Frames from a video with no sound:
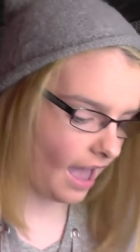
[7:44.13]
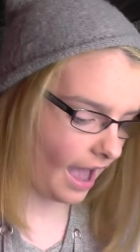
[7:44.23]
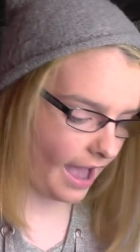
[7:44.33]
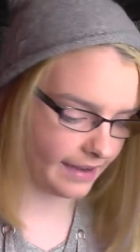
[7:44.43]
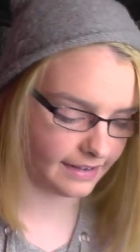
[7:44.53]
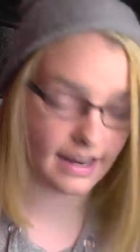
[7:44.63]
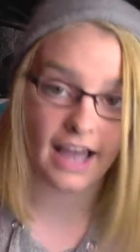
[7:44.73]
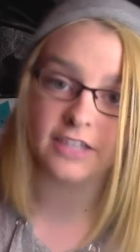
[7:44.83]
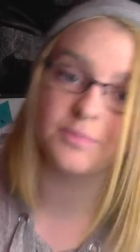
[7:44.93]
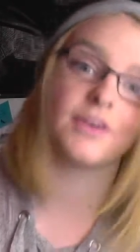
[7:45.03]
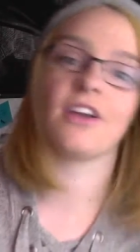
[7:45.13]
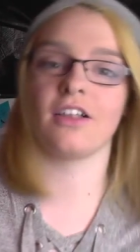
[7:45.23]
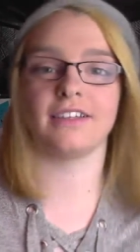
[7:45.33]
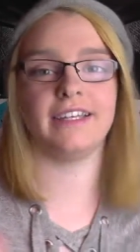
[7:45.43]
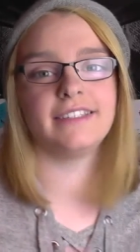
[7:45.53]
And last but
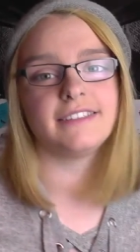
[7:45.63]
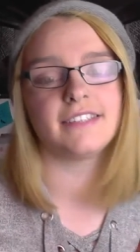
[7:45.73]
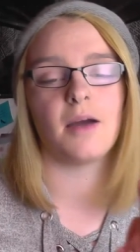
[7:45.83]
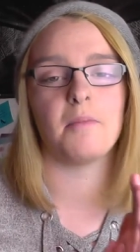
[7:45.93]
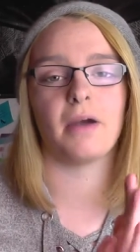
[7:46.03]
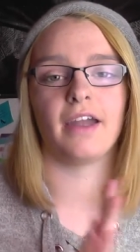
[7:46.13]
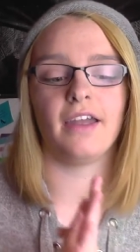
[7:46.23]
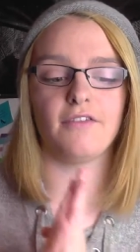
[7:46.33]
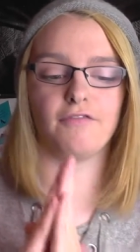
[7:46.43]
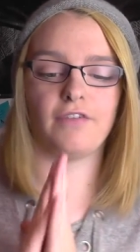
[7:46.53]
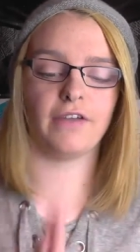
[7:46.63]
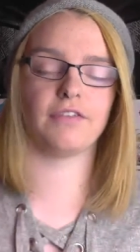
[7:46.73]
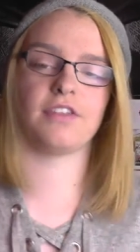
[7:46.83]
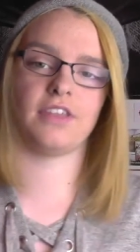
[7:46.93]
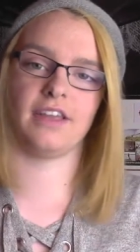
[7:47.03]
not least, my
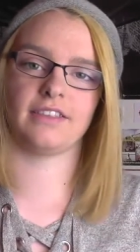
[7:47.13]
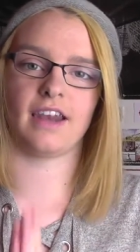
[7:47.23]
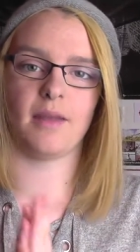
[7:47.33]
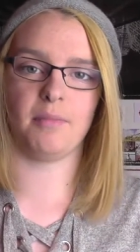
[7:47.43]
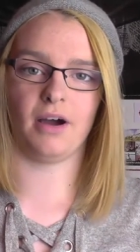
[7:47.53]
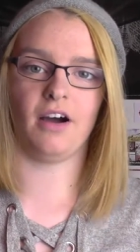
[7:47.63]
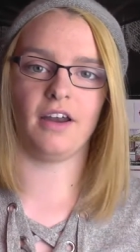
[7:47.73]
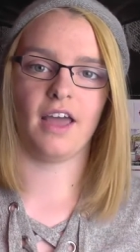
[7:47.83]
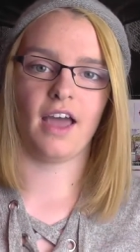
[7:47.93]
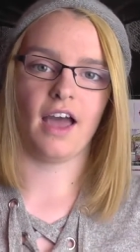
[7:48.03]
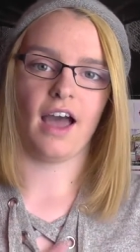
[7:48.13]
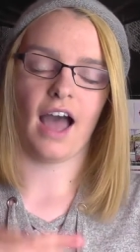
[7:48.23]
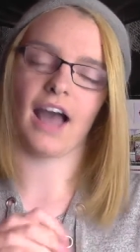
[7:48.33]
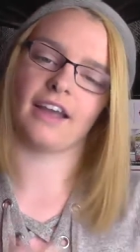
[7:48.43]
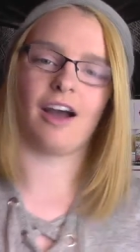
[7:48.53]
favourite thing that I bought
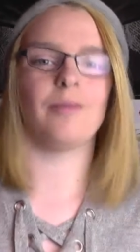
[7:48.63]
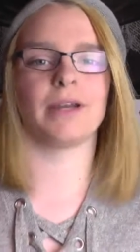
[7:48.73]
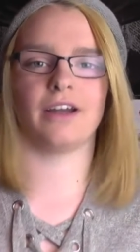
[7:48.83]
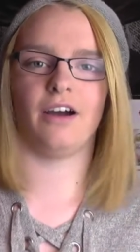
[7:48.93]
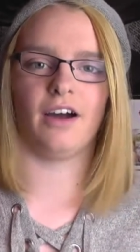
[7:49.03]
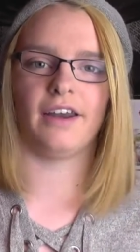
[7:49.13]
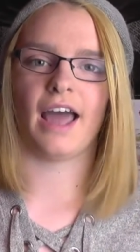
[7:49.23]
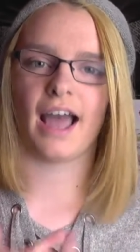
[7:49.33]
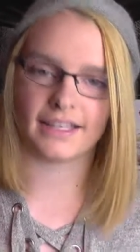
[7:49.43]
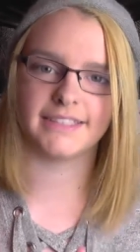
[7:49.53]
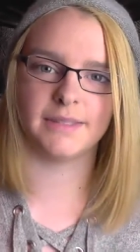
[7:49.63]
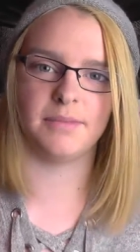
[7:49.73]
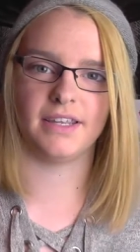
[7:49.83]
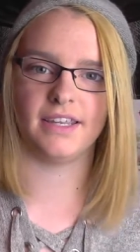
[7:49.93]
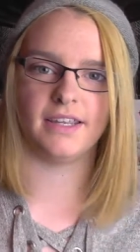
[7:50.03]
at Comic Con has to
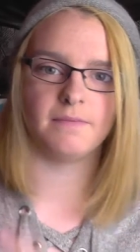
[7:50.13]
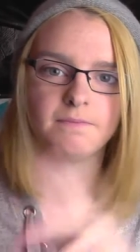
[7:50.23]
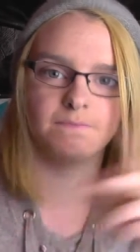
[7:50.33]
be.